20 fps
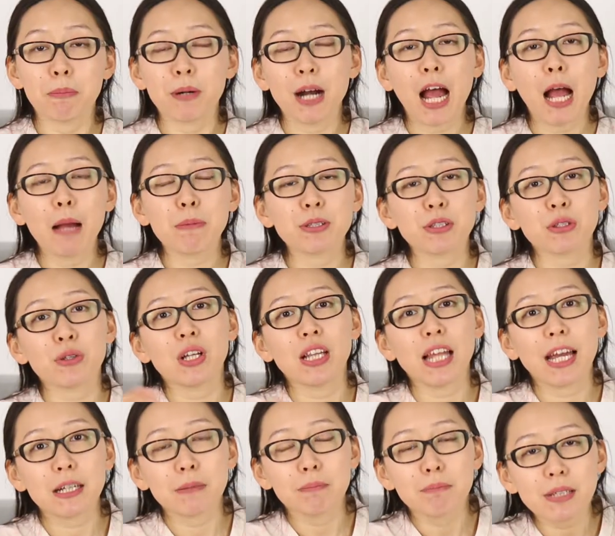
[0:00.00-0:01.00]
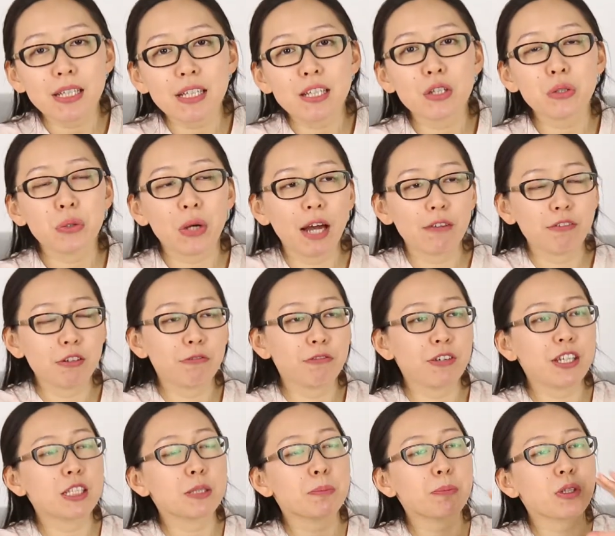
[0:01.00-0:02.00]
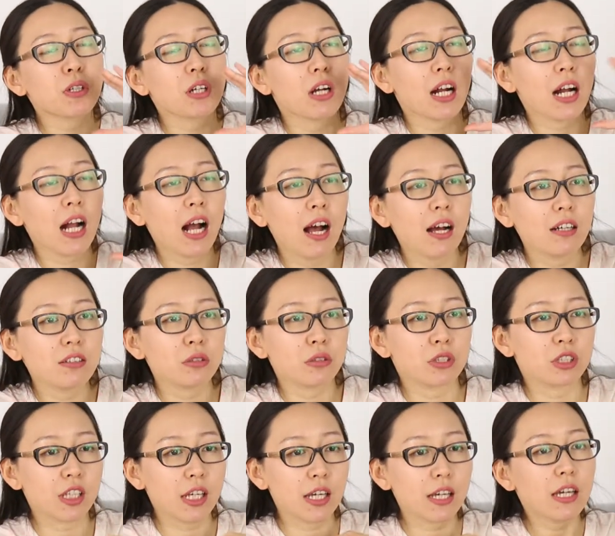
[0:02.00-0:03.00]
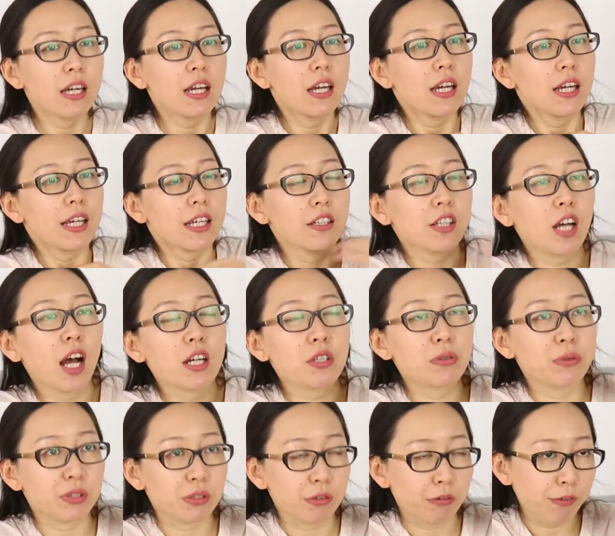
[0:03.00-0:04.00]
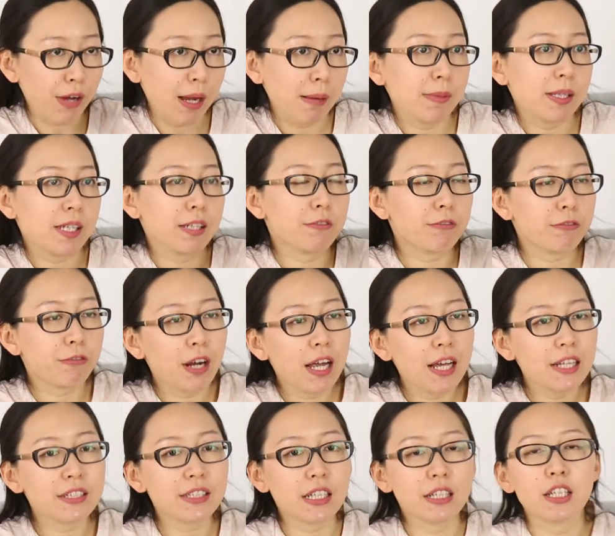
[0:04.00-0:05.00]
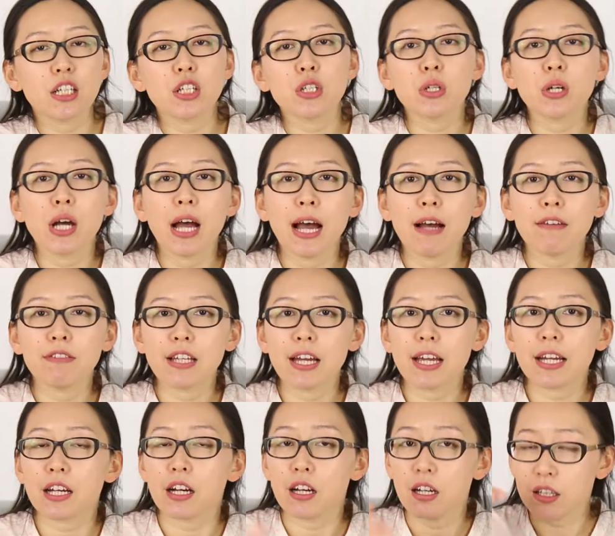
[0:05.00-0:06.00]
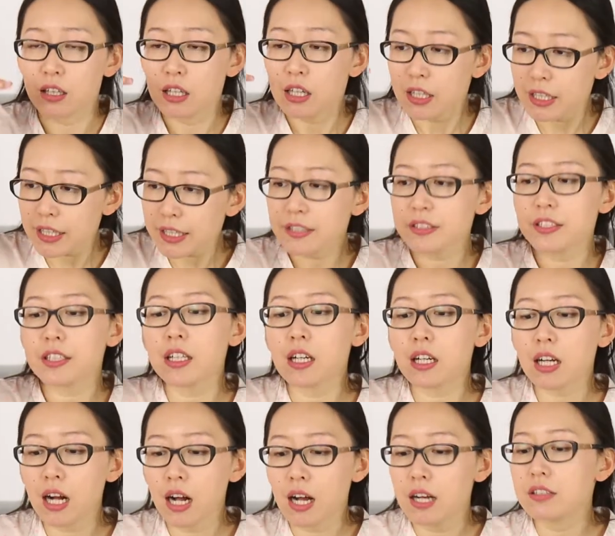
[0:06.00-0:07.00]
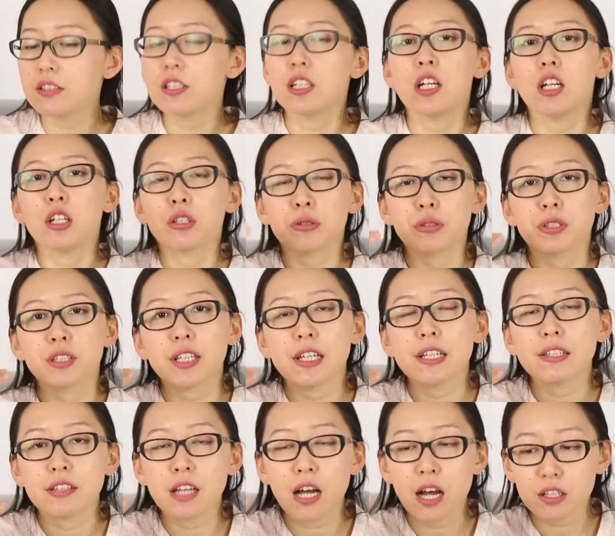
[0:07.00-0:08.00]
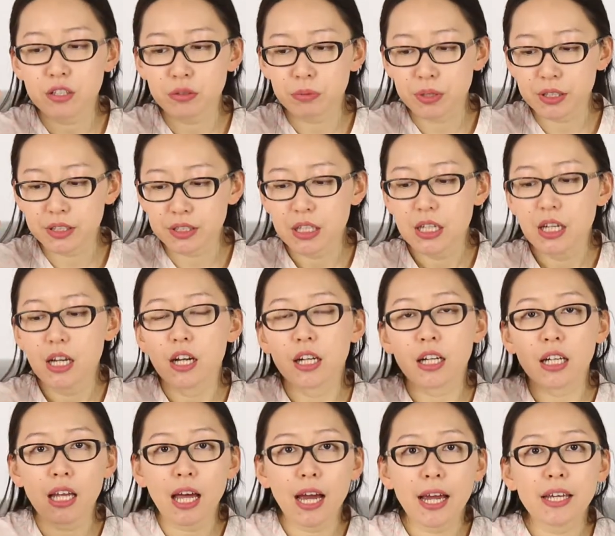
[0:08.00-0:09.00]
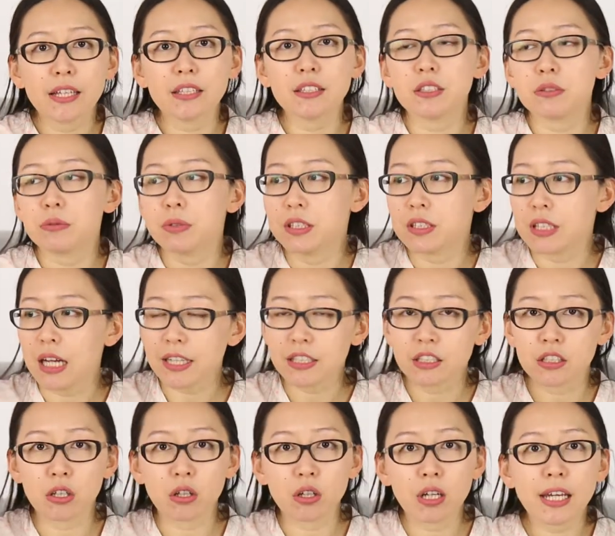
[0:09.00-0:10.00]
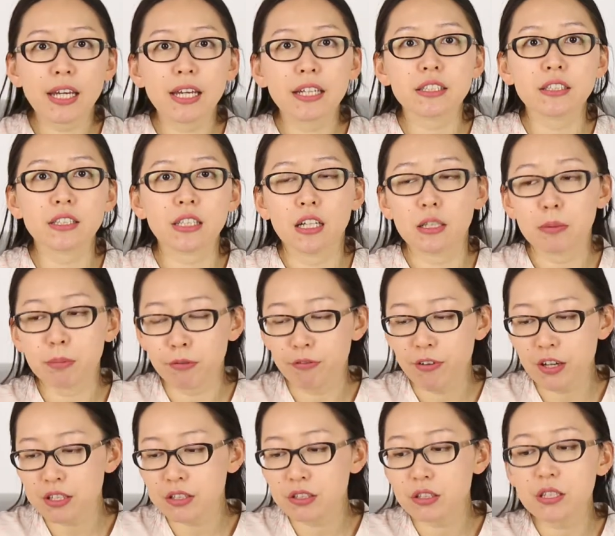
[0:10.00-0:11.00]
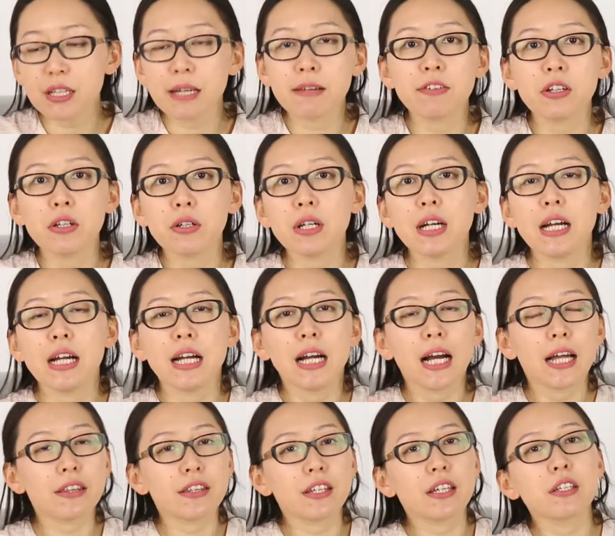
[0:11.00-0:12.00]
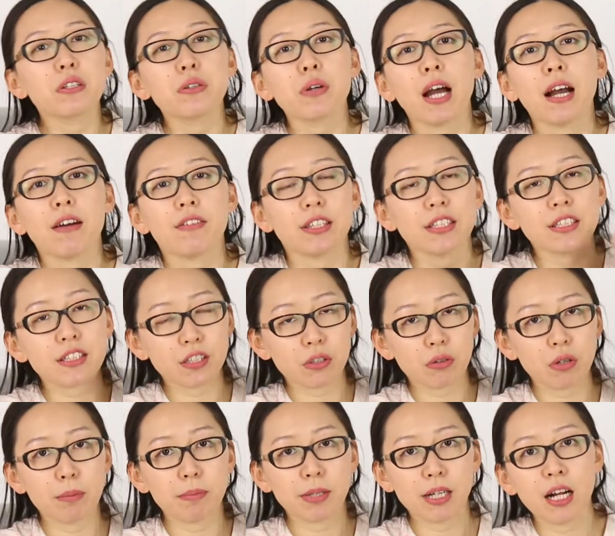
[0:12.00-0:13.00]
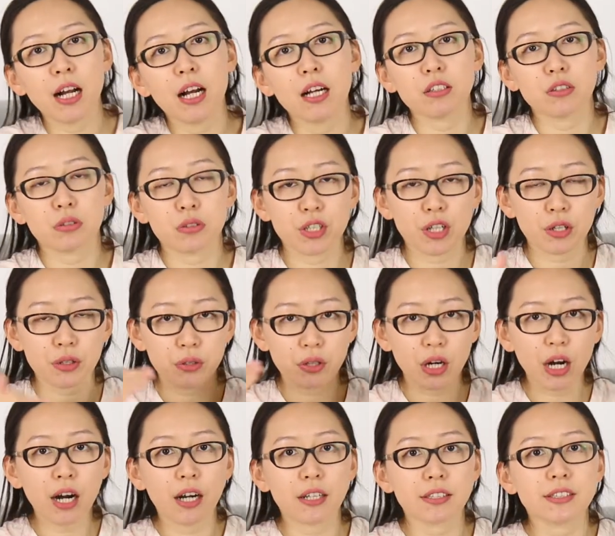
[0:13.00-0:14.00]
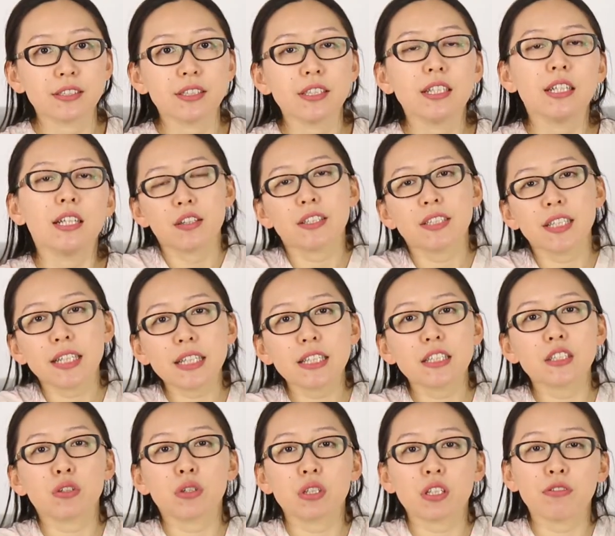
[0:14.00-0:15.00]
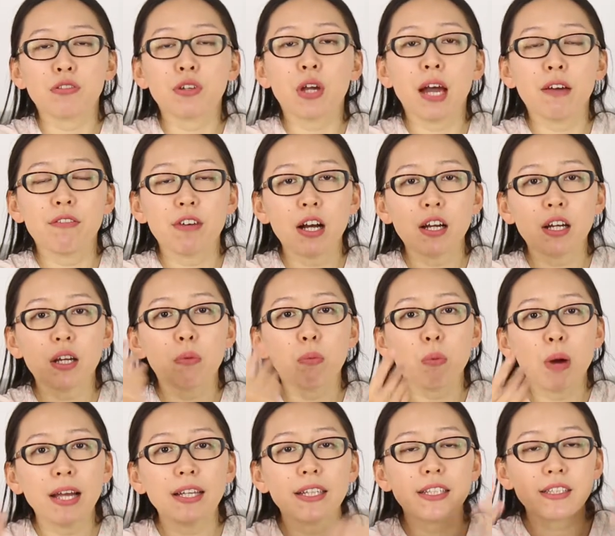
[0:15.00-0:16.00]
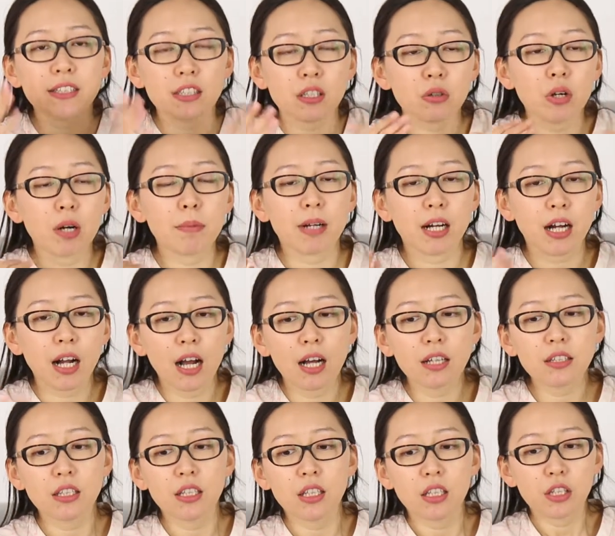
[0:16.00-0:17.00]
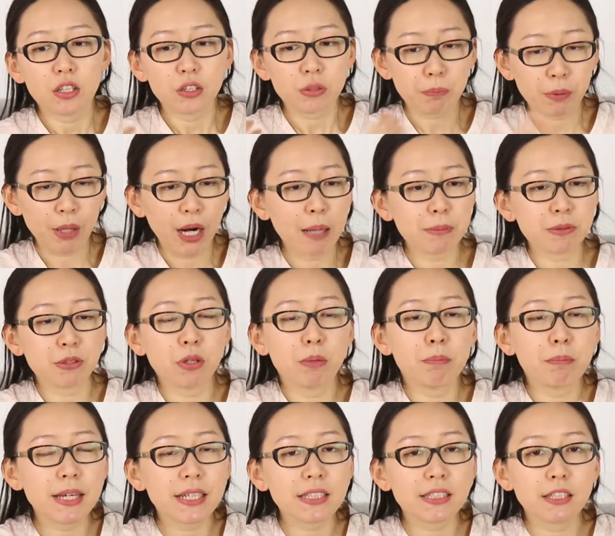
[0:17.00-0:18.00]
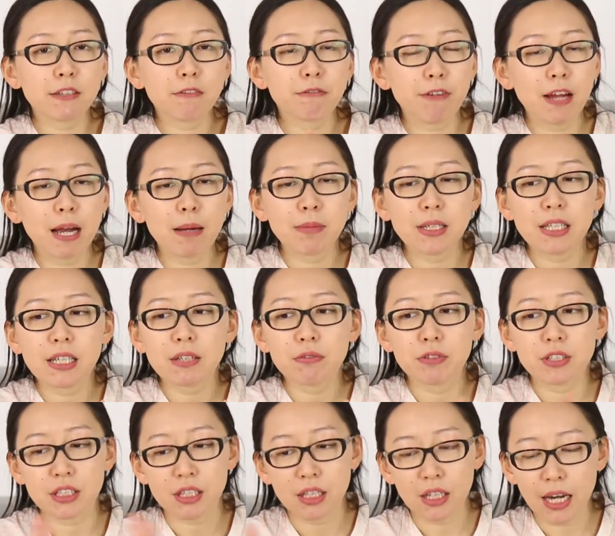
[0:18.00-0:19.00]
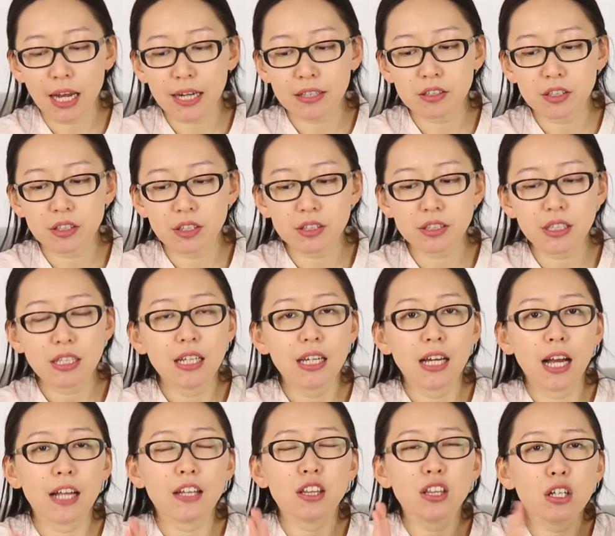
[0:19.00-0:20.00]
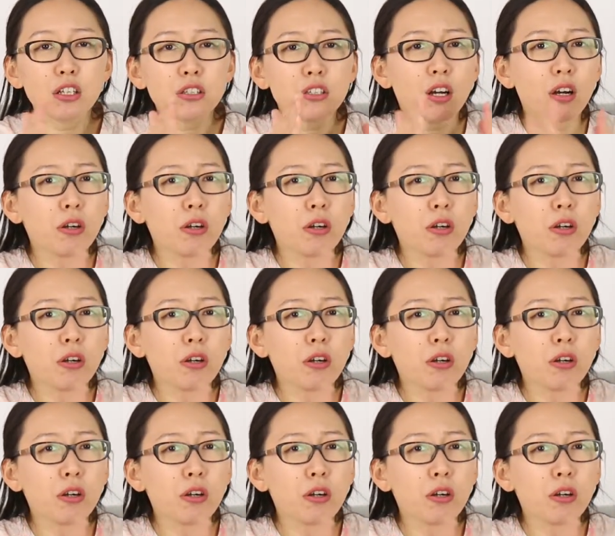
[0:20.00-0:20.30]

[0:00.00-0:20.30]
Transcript: Perhaps you're like me, you have a Facebook account to stay in touch with your family and friends, and then you have like a LinkedIn account to stay in touch with clients, with ex-colleagues on a professional level, and then you have an Instagram account to share your art. The thing is, if you have only one Instagram account, perhaps you're mixing family with collectors, and not